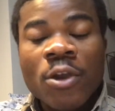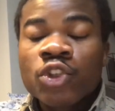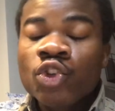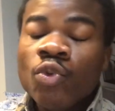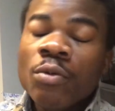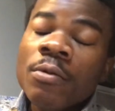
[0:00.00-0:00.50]

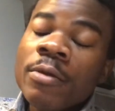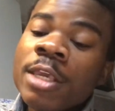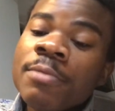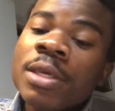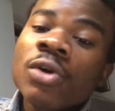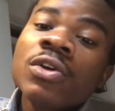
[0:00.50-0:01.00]
So,
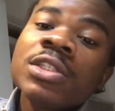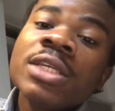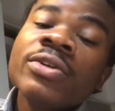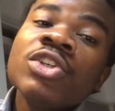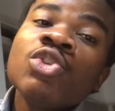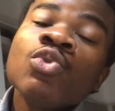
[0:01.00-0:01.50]
because
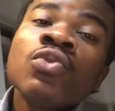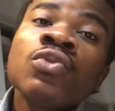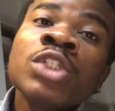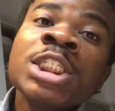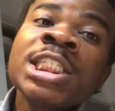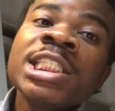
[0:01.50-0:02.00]
there is no
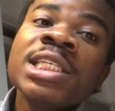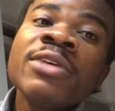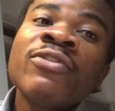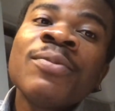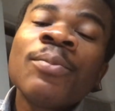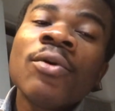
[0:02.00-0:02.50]

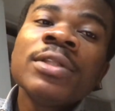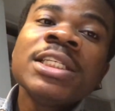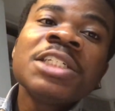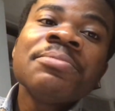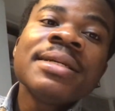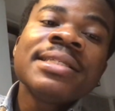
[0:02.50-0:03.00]
stiff
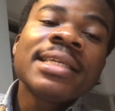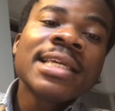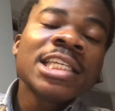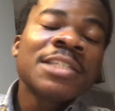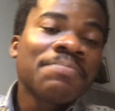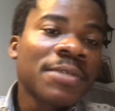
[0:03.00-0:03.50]
punishment
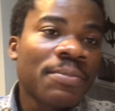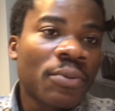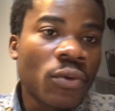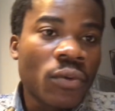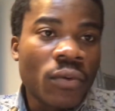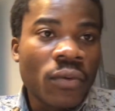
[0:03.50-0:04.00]
against
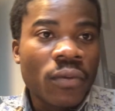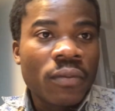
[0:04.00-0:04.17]
people,